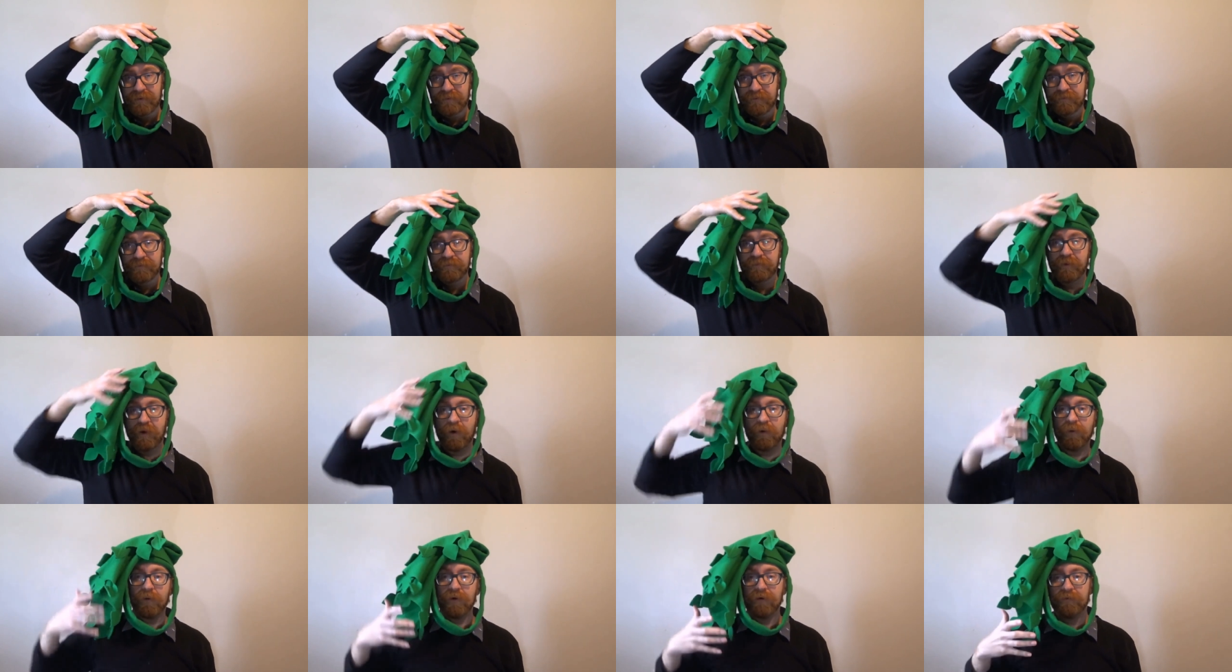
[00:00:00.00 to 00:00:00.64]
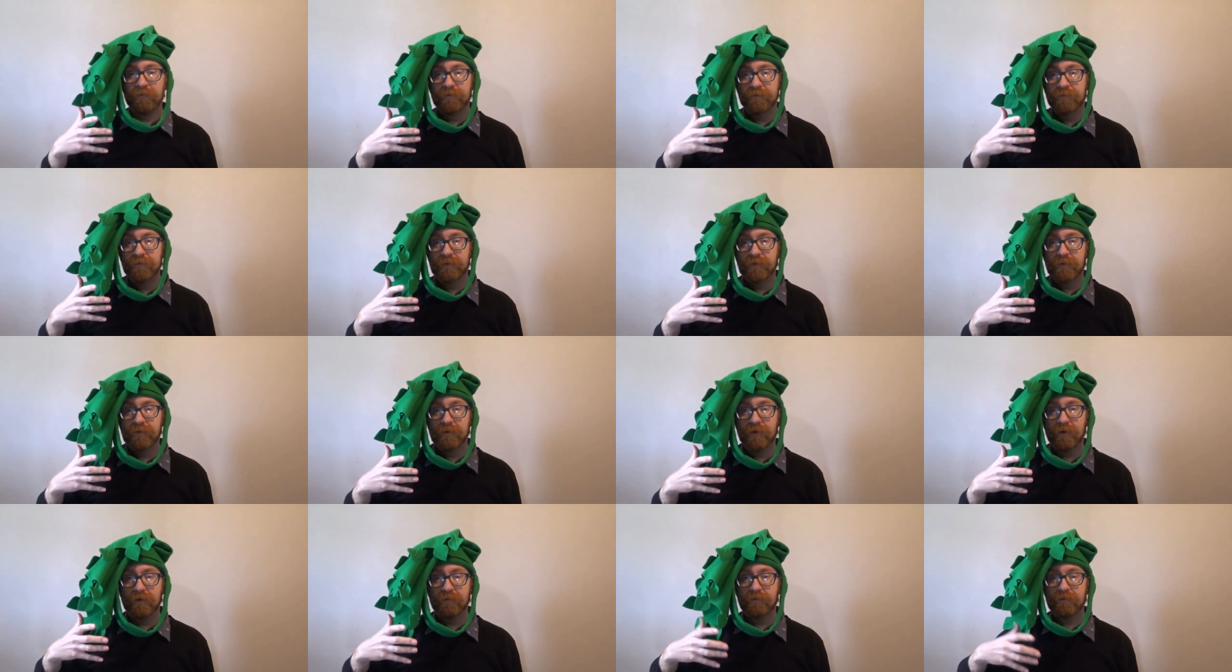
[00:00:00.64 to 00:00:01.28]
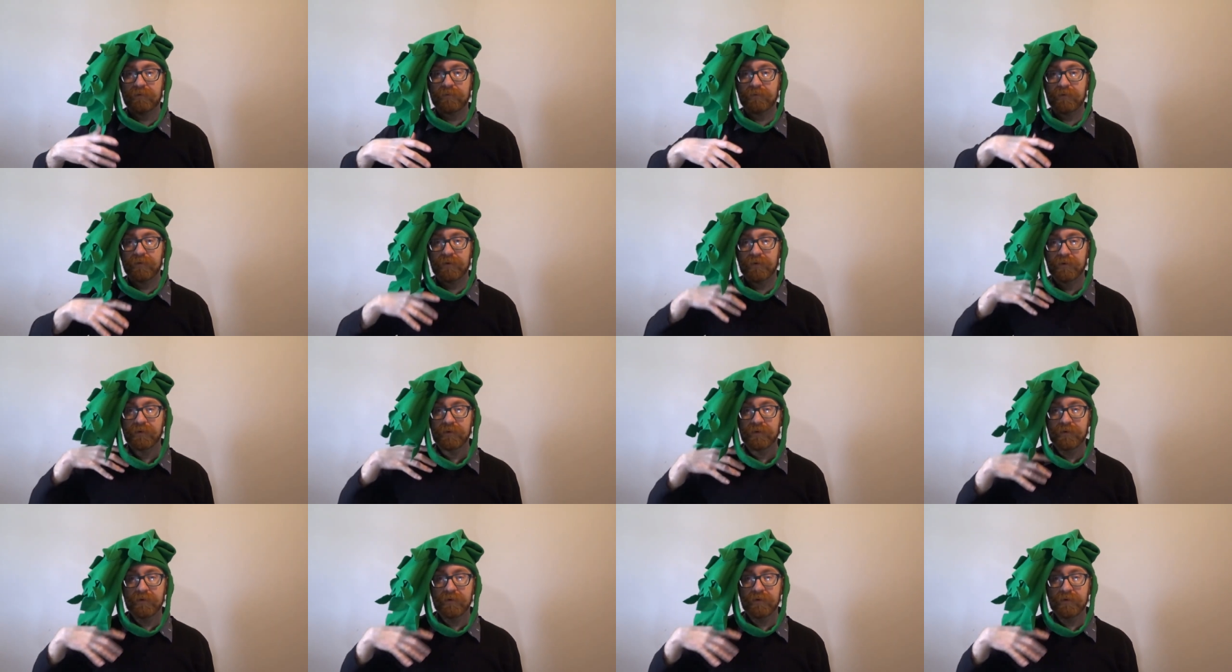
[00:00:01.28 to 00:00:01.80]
flow of, of